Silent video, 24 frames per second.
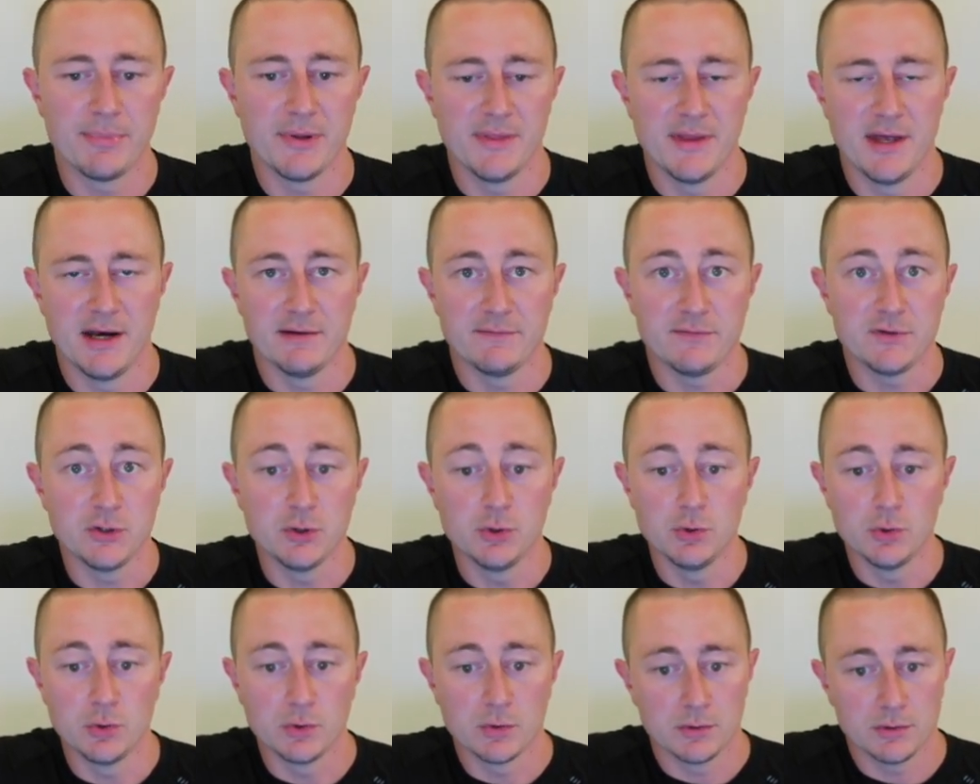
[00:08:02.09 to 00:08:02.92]
And then if
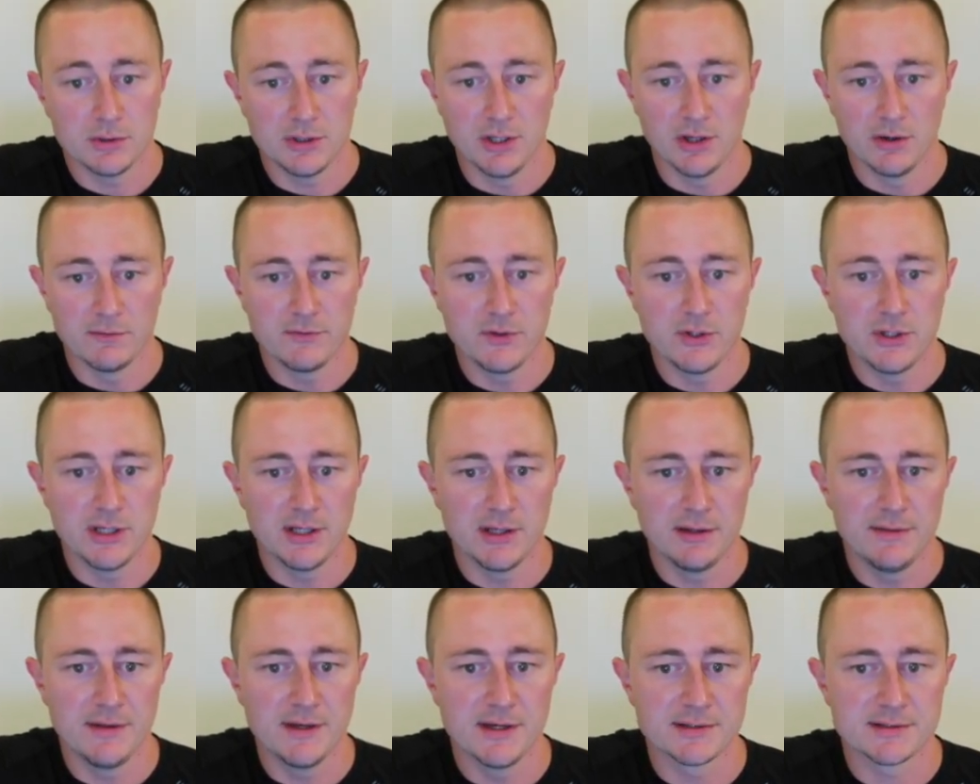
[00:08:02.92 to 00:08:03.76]
you
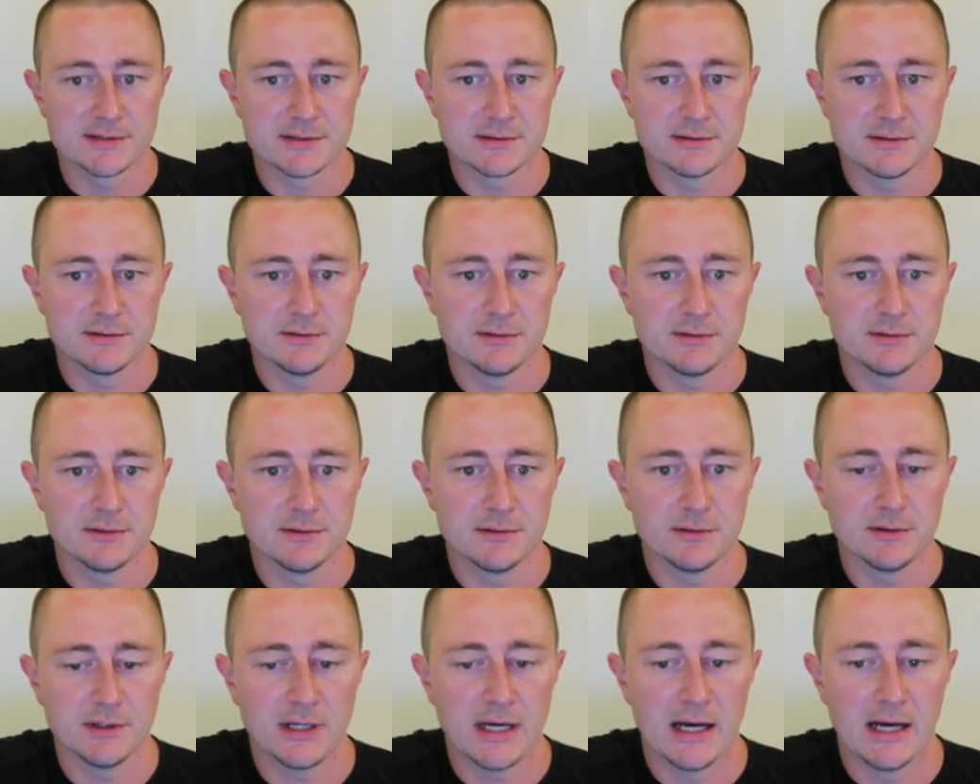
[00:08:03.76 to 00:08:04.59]
did this,
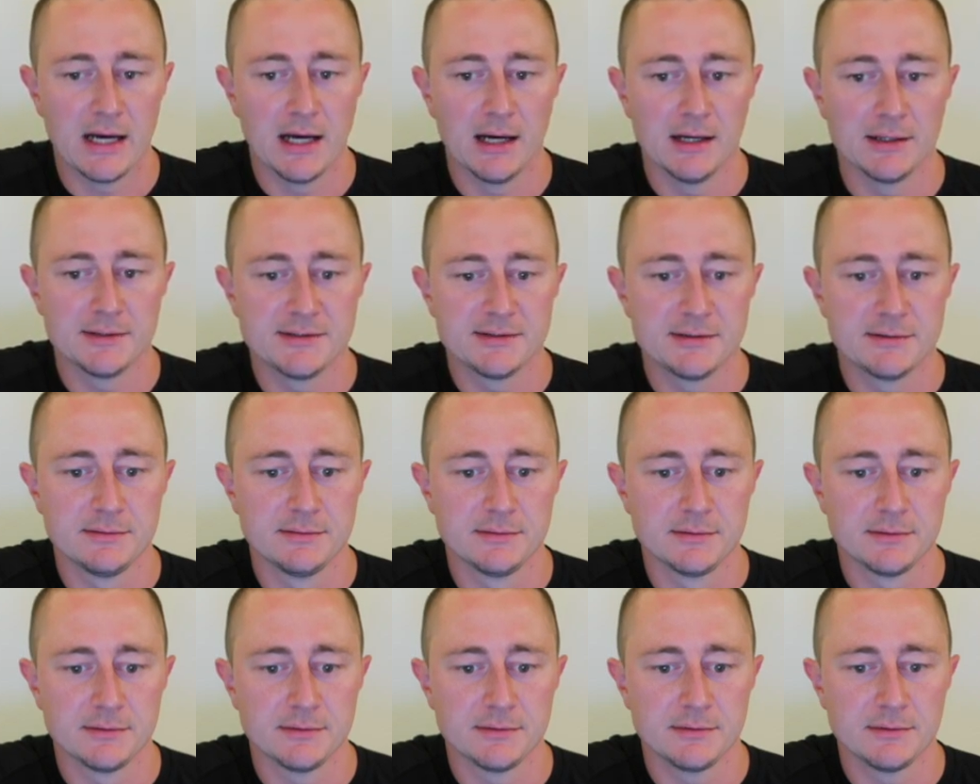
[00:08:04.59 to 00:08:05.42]

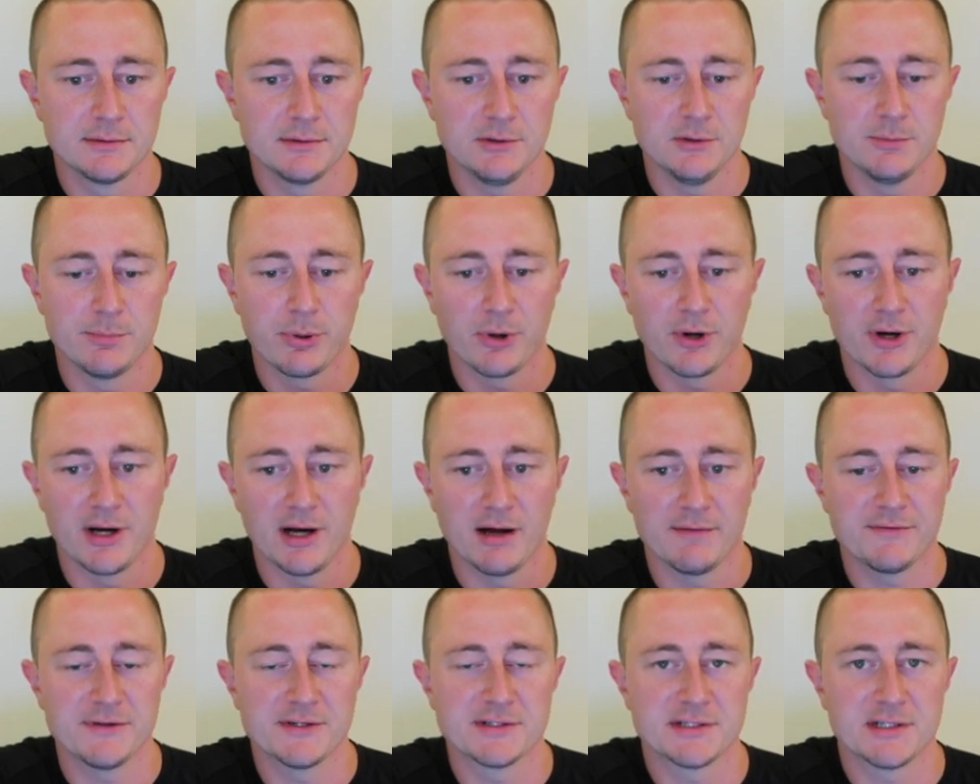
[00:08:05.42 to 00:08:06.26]
you printed
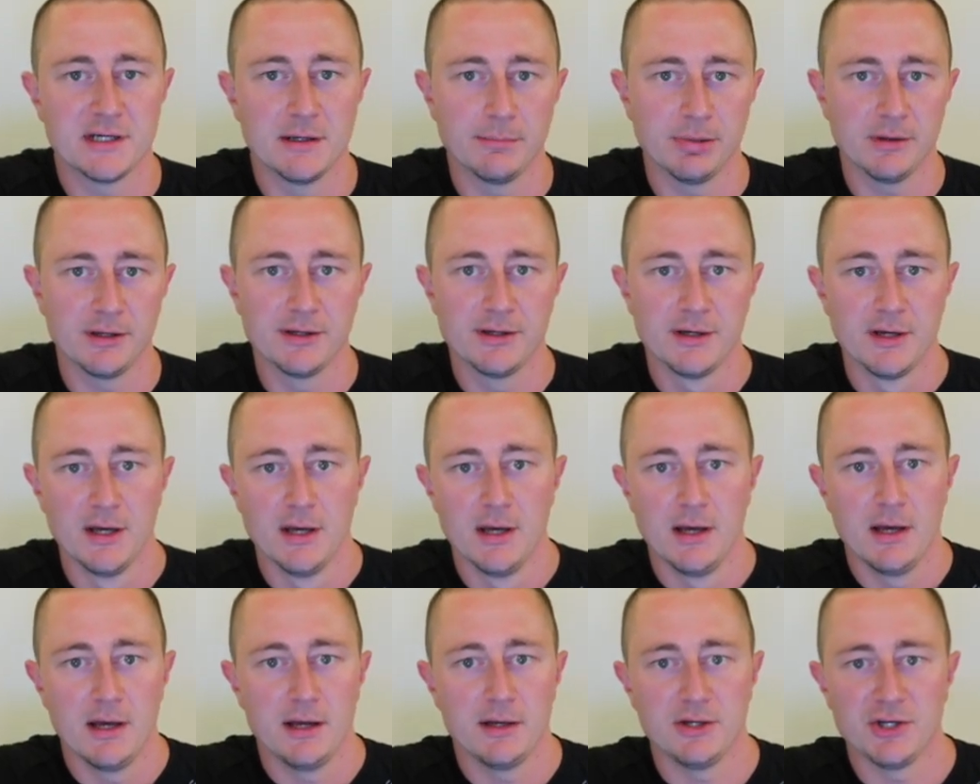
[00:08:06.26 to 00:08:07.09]
off this template
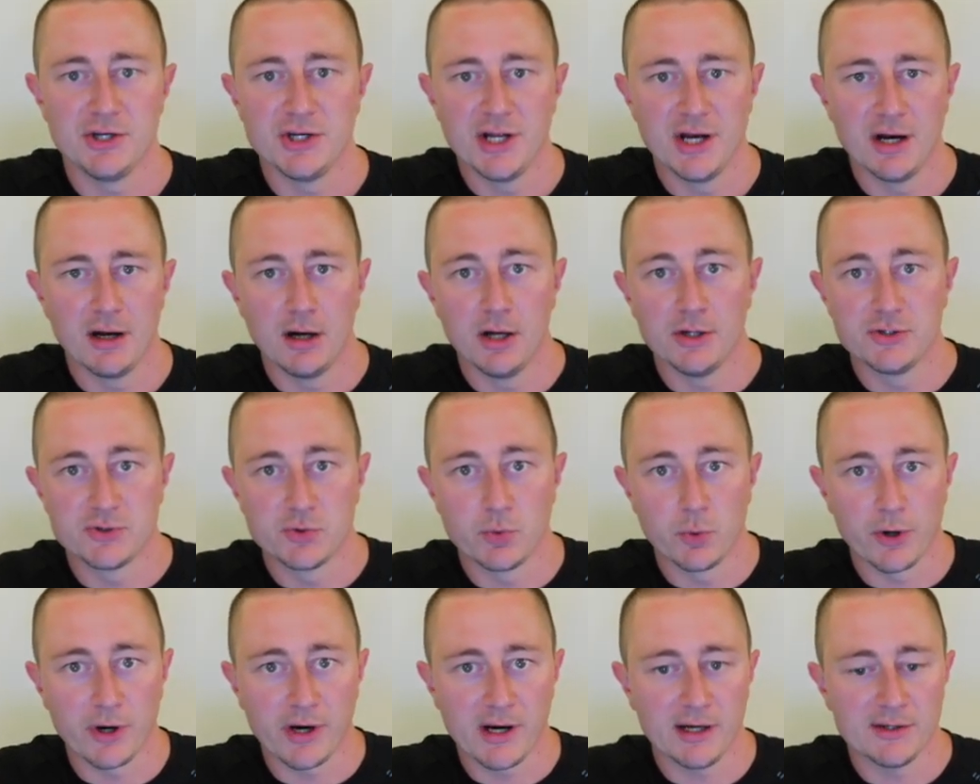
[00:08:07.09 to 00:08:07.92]
and you did 100
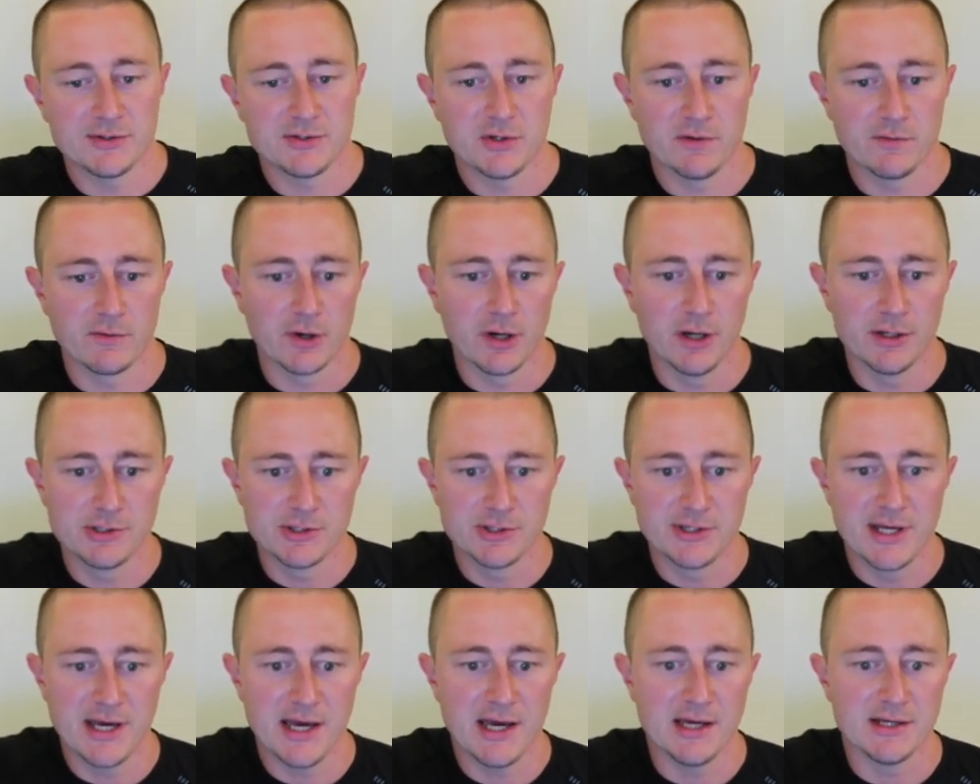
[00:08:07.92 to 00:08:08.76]
workouts over
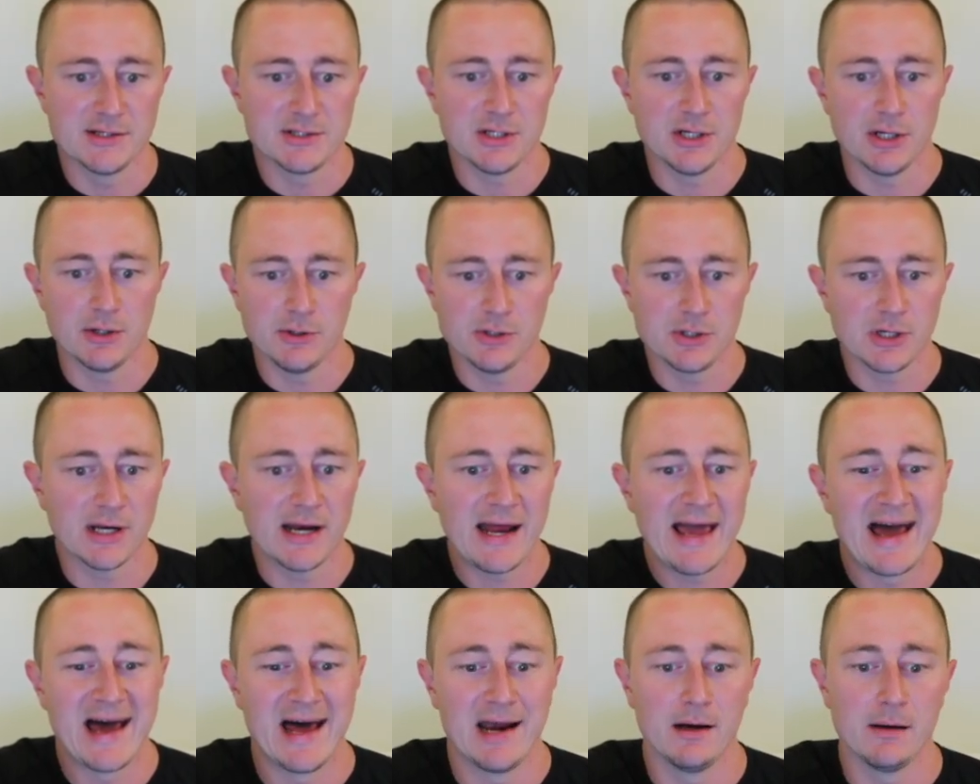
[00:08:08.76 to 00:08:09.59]
100 days, you
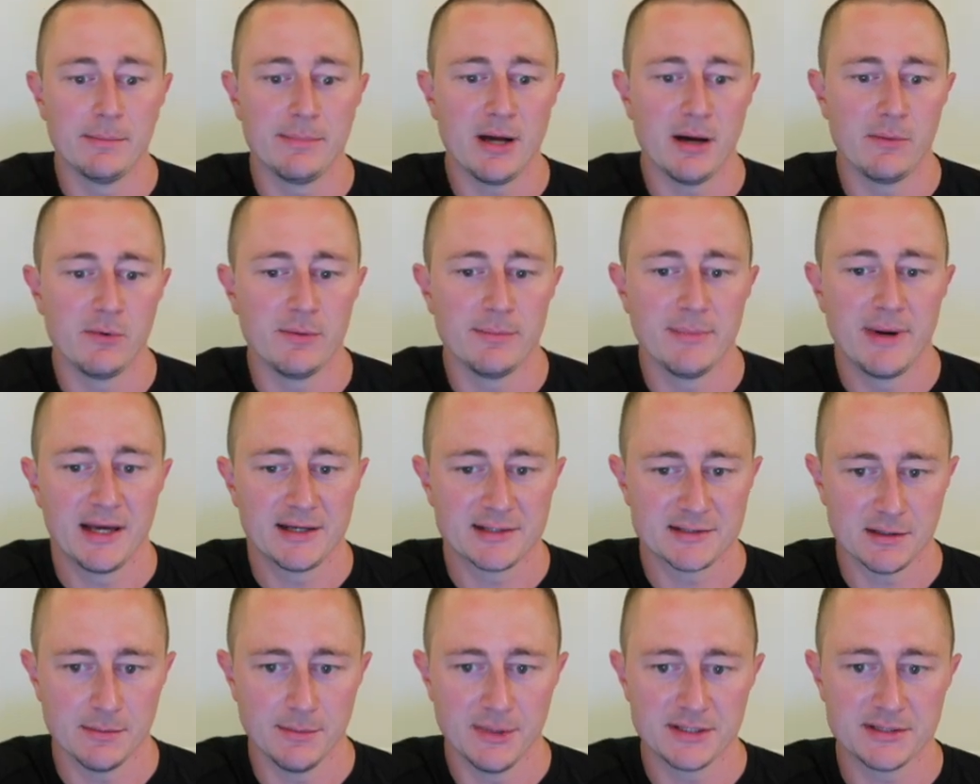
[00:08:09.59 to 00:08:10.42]
could add up how many
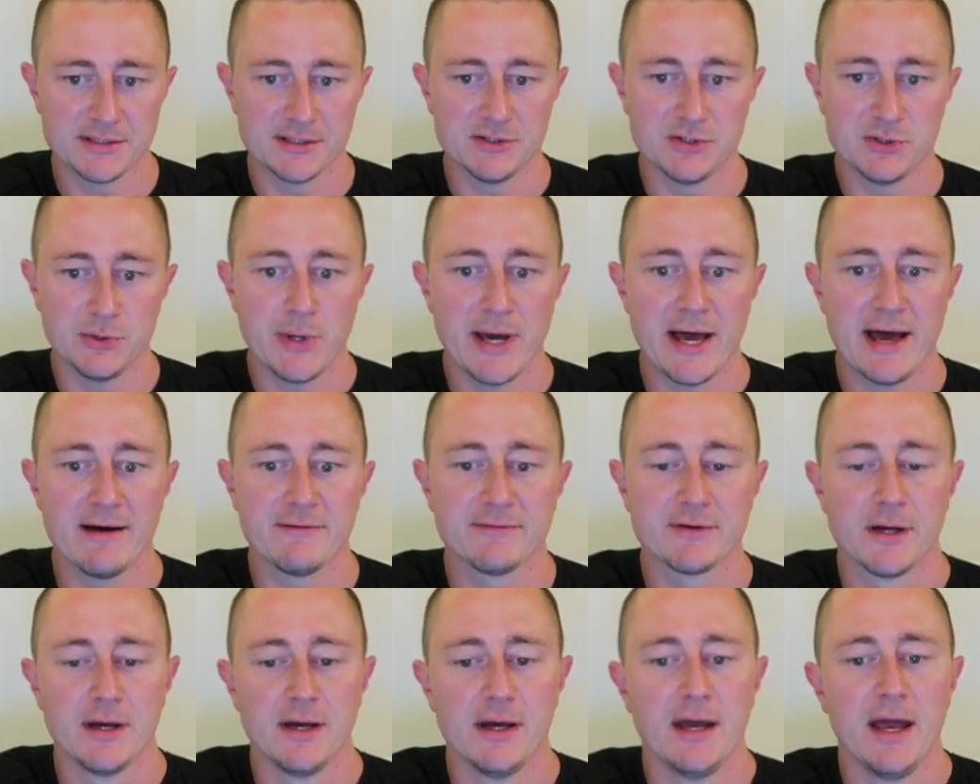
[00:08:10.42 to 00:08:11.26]
makes and misses you have.